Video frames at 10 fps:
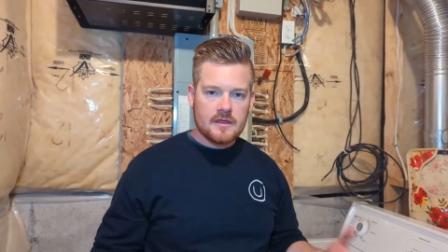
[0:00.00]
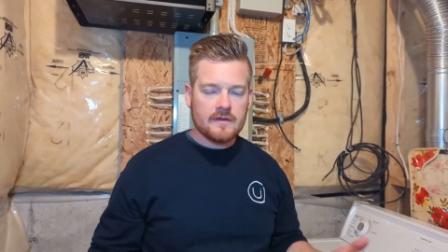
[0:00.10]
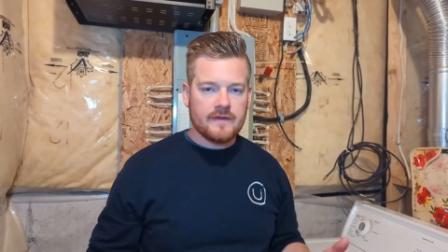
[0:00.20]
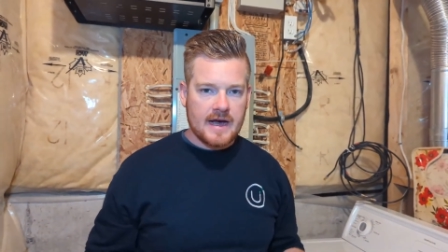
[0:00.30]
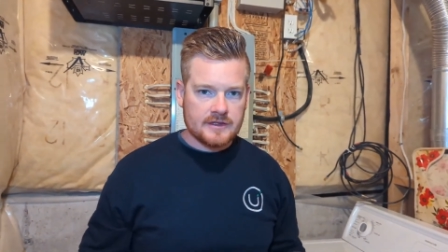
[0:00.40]

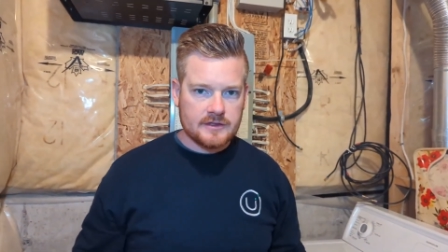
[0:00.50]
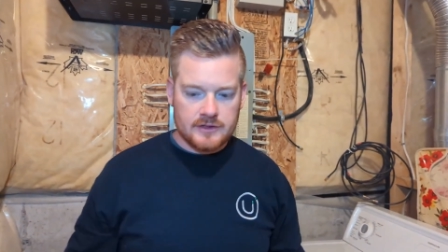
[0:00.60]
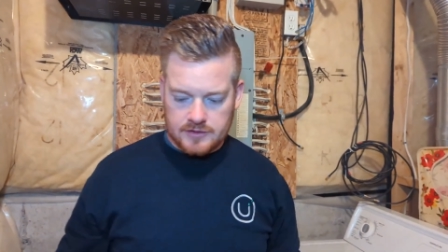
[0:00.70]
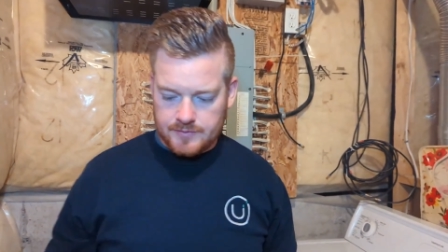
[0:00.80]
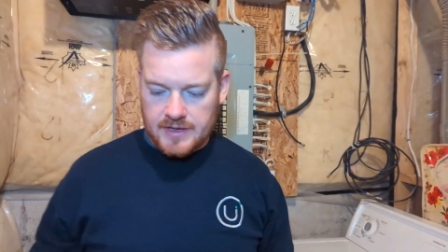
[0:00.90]
the faster
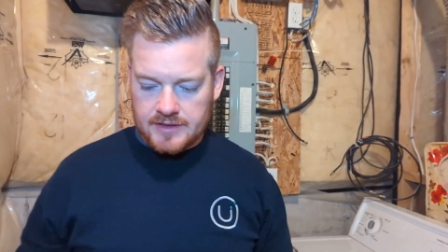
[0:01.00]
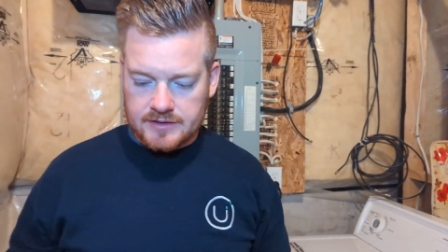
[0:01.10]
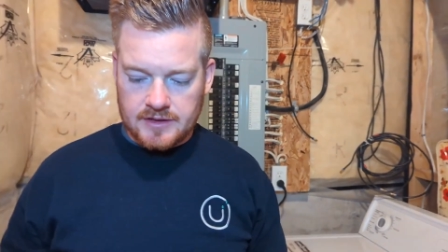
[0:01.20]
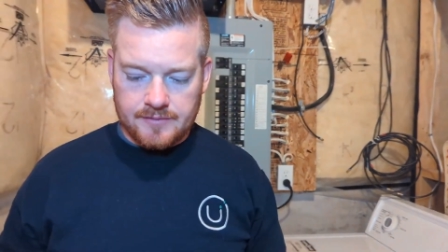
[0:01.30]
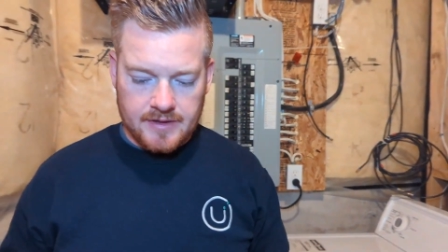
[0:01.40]
your speed
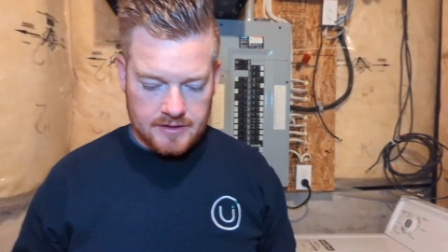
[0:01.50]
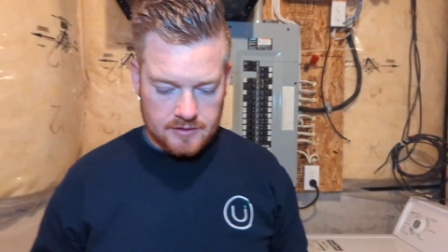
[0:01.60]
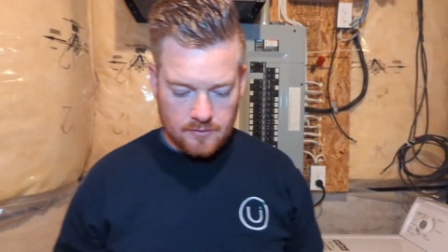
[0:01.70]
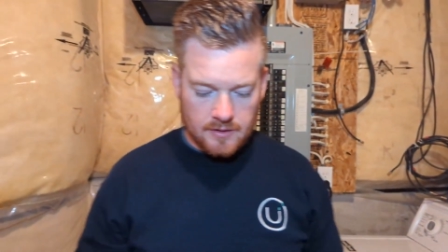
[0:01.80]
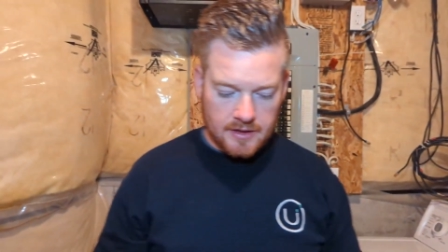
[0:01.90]
is gonna be.
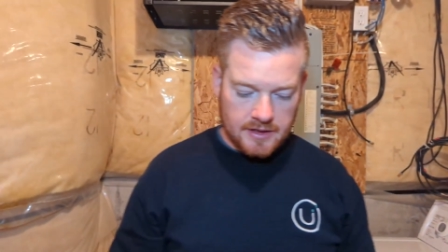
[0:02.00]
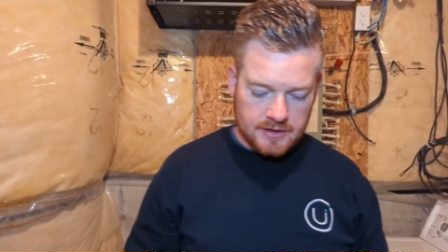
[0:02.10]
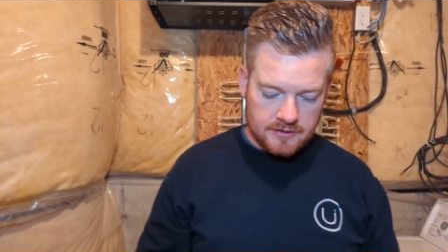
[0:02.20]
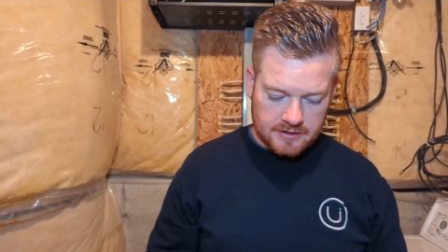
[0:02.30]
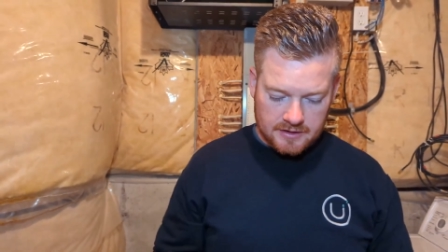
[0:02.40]
So what I'm gonna
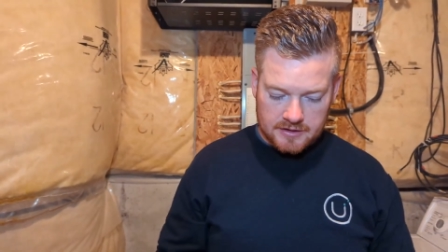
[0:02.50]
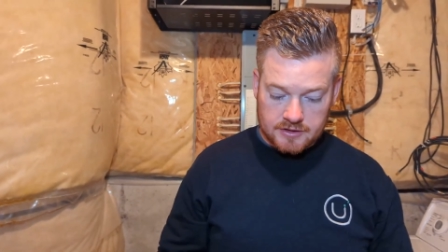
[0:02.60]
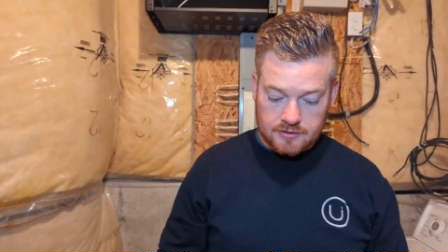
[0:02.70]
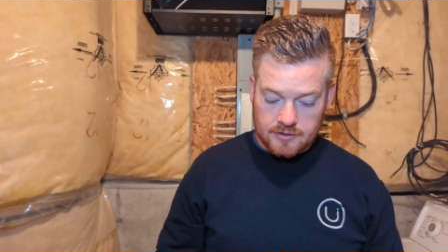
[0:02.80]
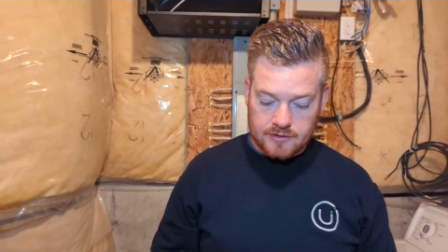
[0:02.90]
do is I'm gonna
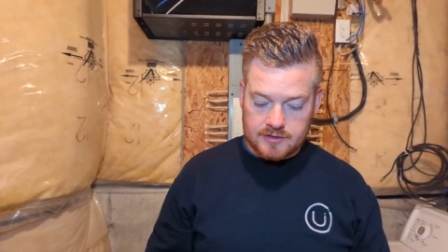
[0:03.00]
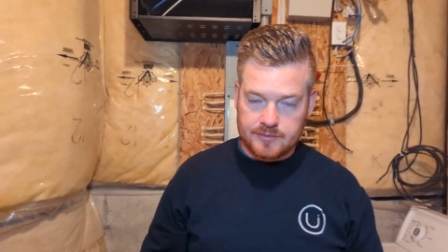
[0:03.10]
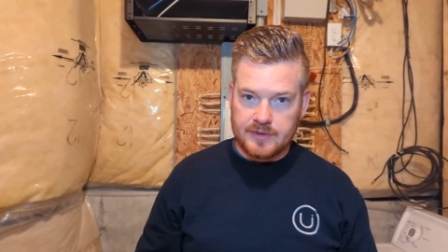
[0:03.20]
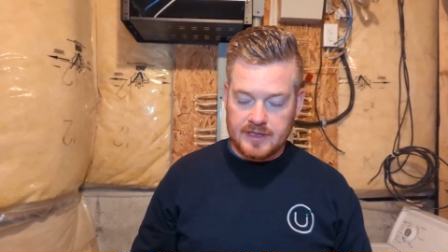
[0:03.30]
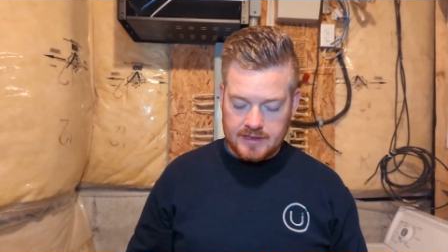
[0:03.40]
show you a
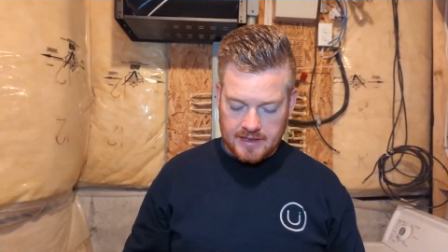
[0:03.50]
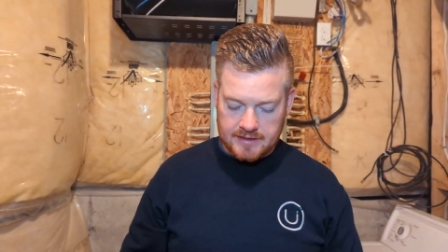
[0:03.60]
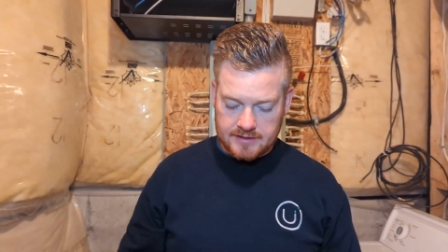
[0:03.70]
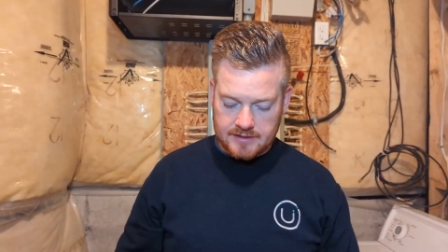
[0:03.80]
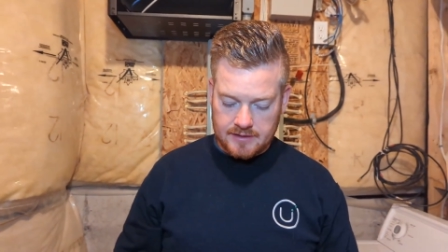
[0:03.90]
speed
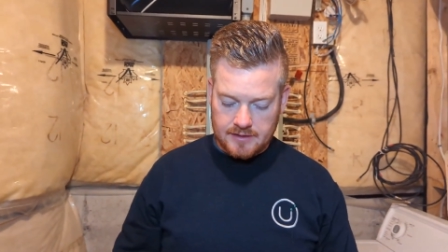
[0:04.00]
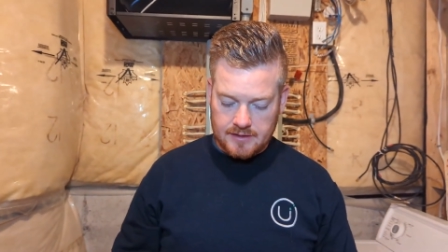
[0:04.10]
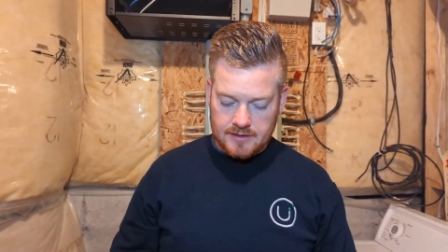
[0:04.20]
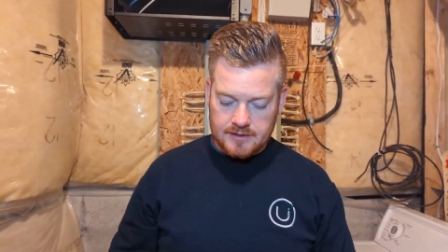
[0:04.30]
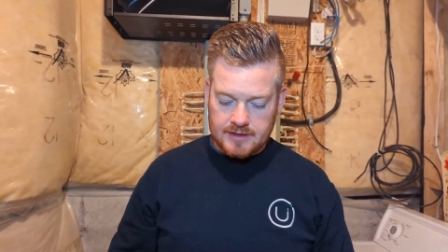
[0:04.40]
test
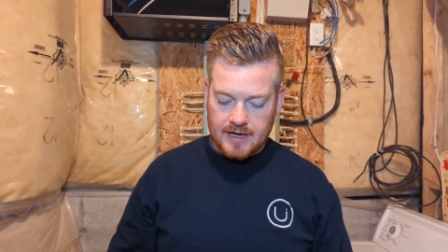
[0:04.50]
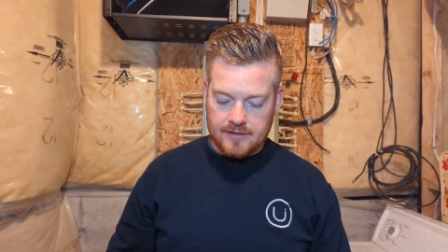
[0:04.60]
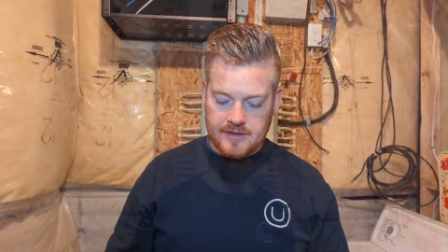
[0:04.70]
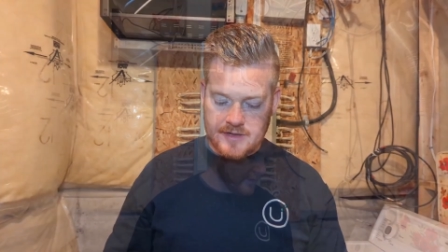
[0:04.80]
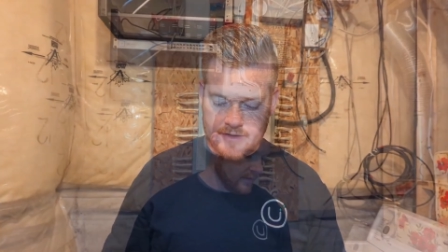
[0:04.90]
down